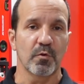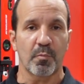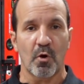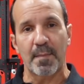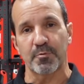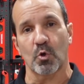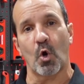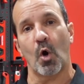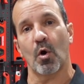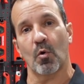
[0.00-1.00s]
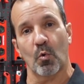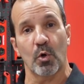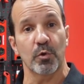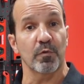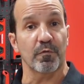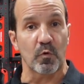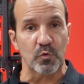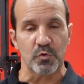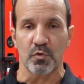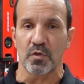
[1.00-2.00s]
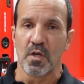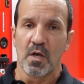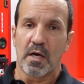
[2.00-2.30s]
perhaps your car or your furniture,